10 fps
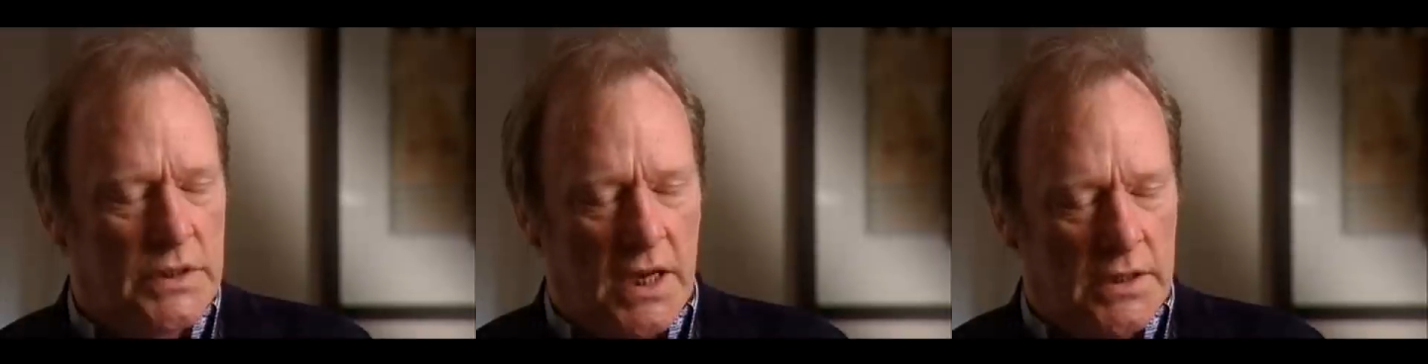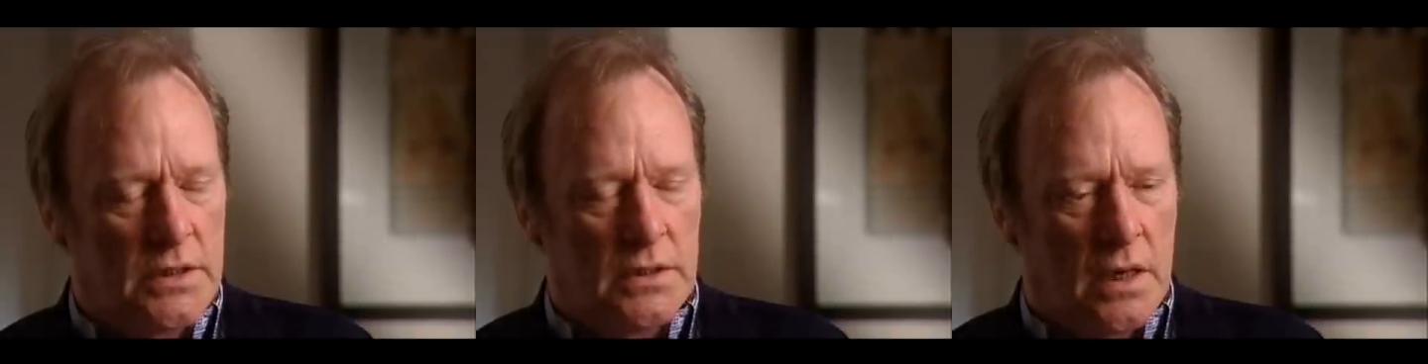
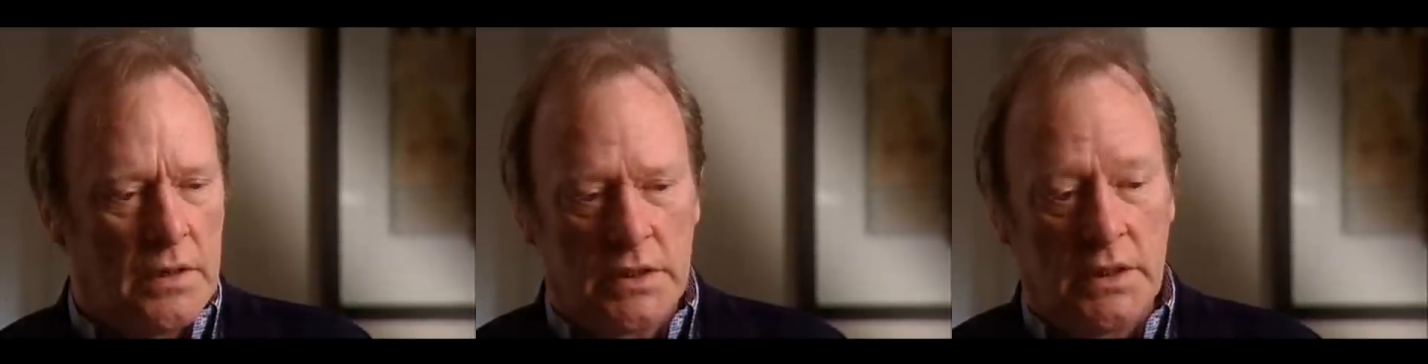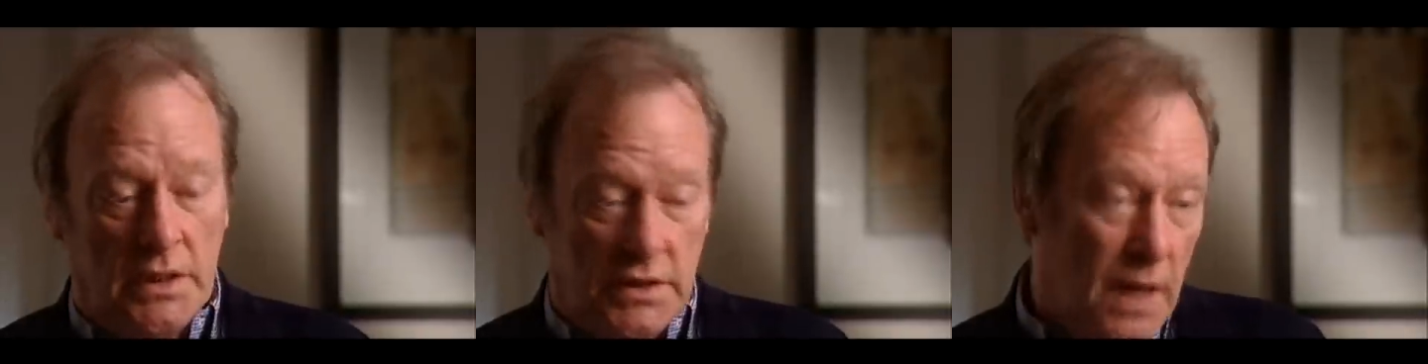say to the
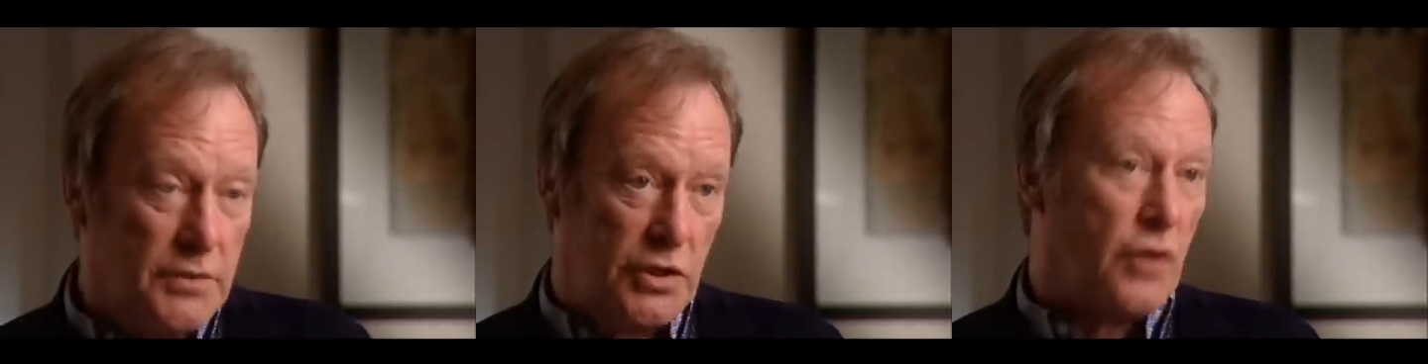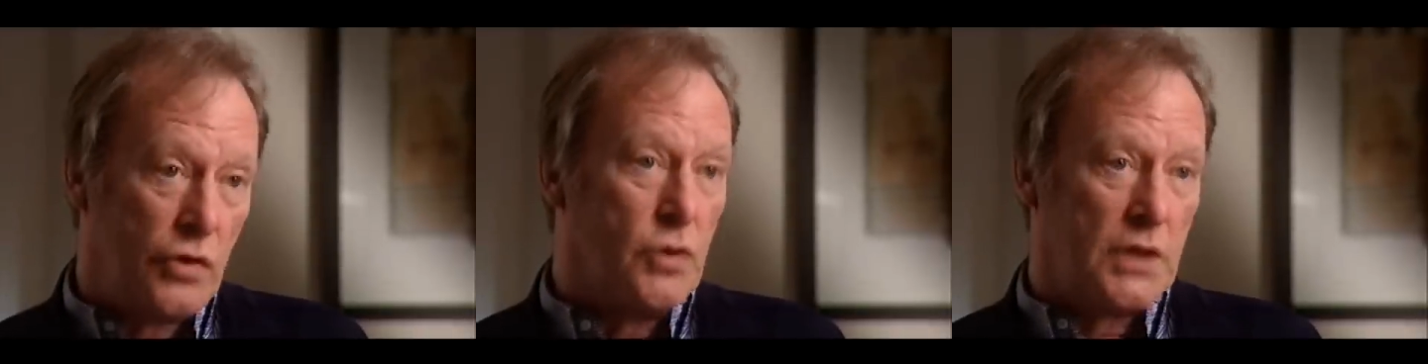director, it's up to
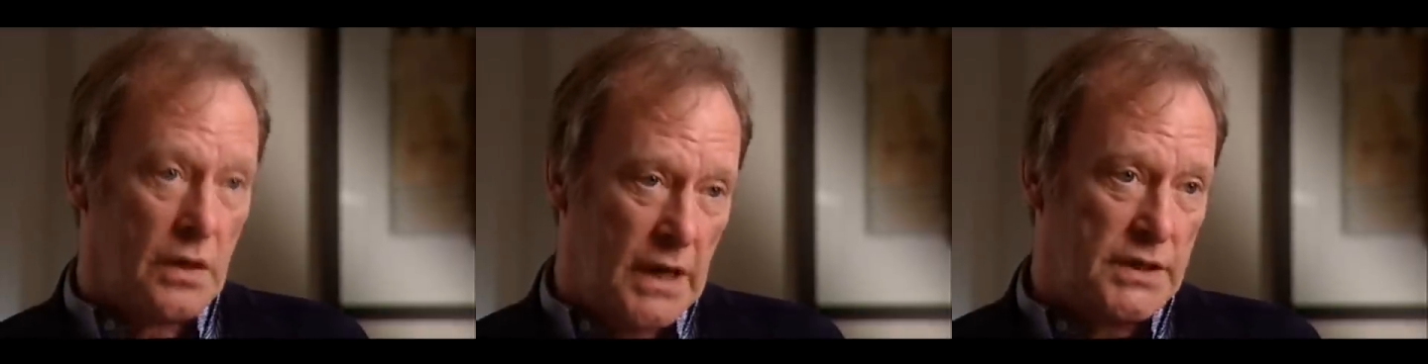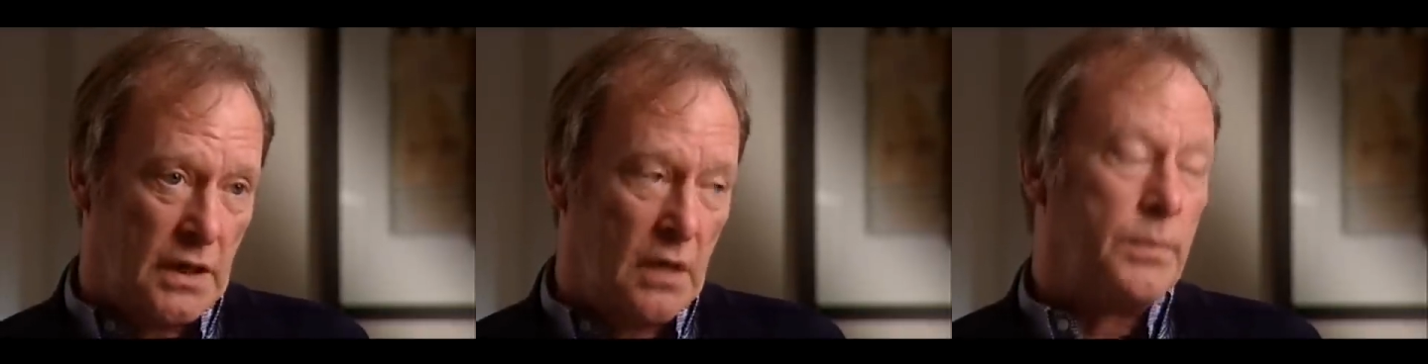you, you're
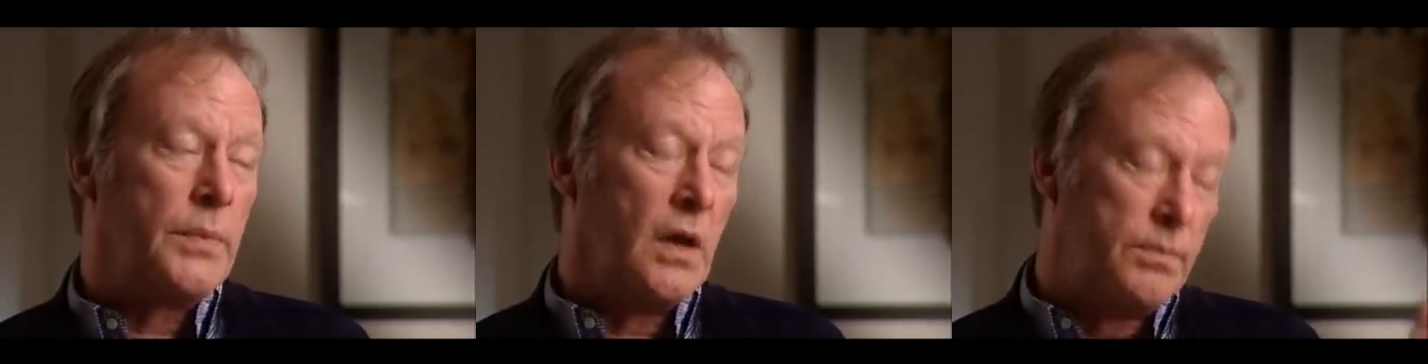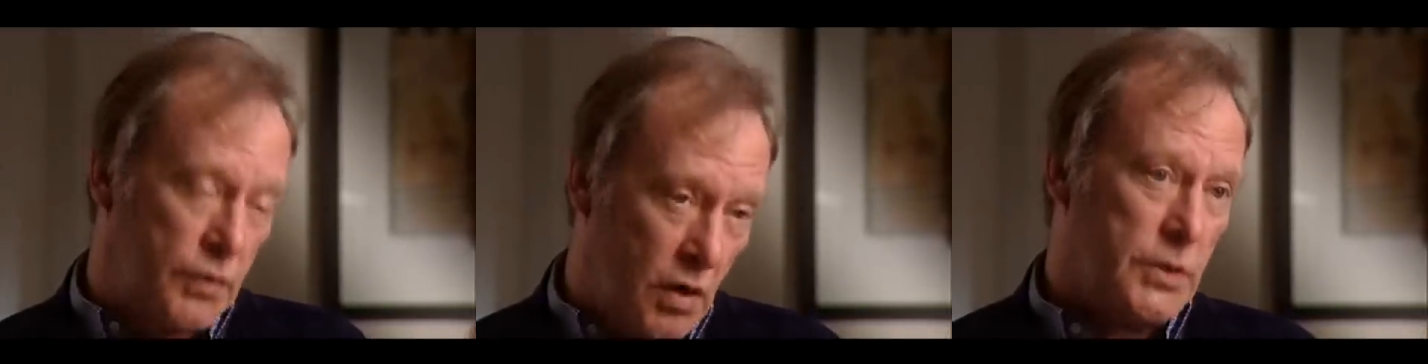directing it, but
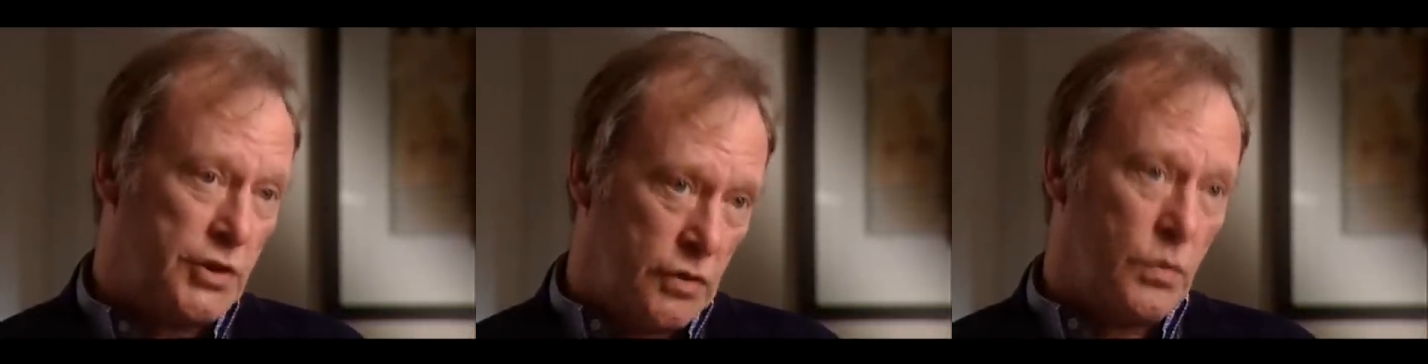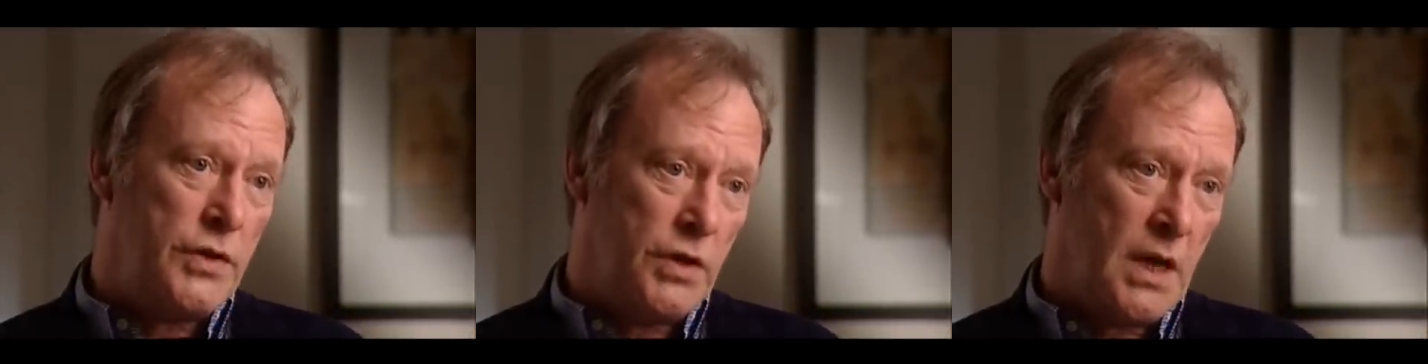I promise
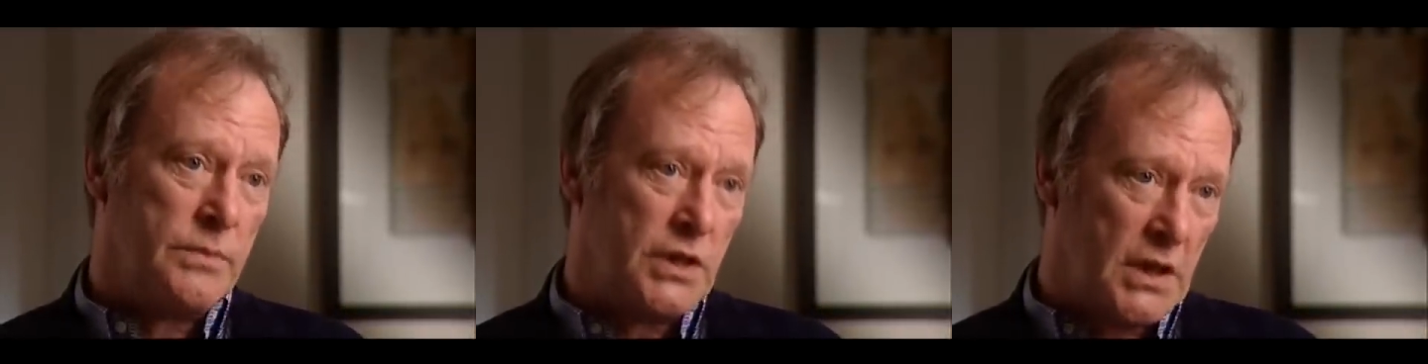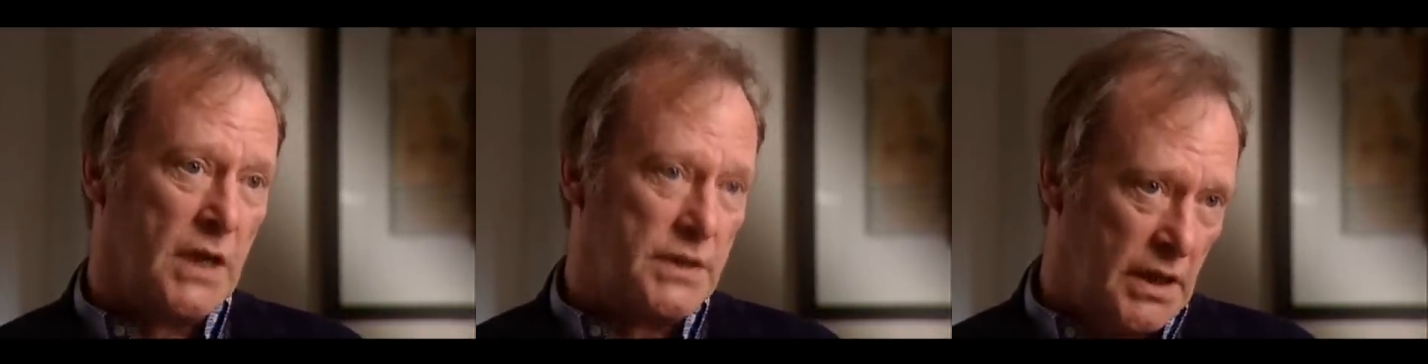you, when you come to
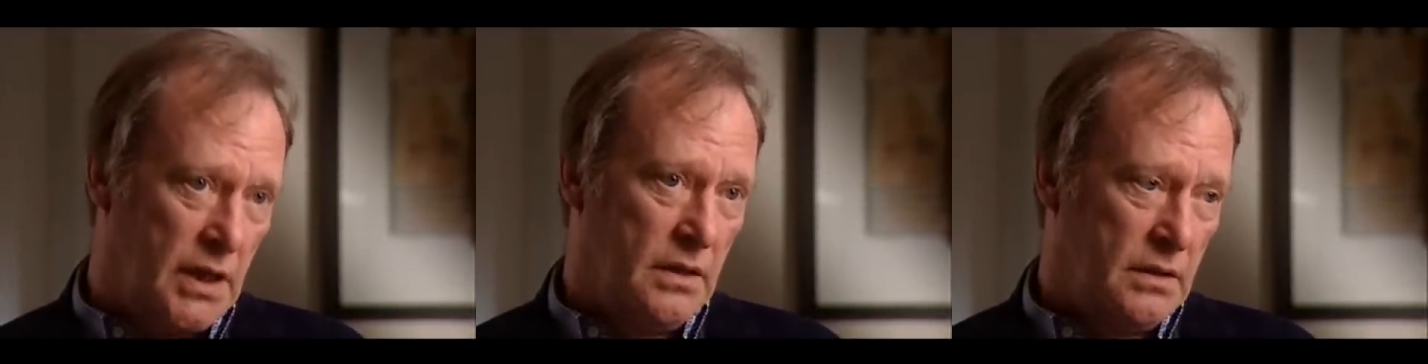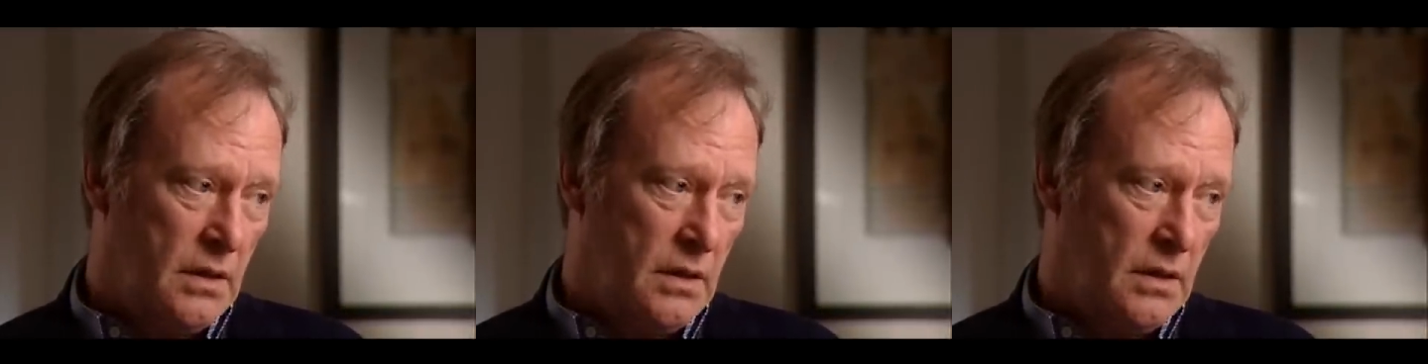cutting it,